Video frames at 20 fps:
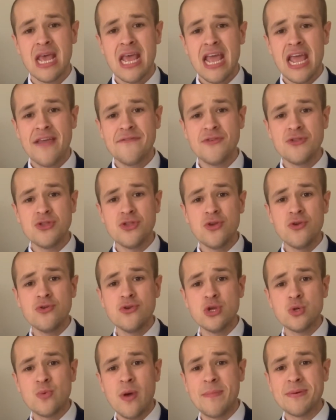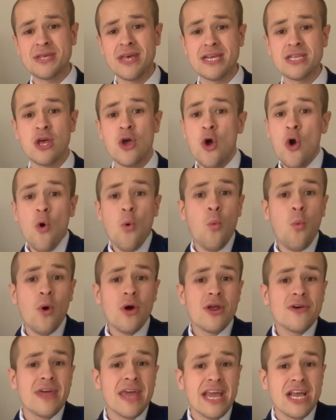If you do use websites, what
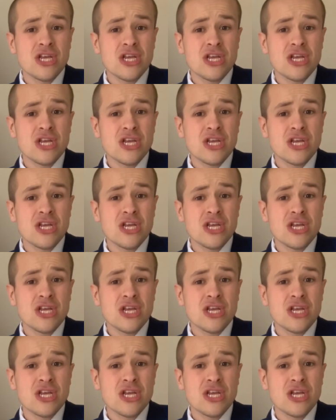are the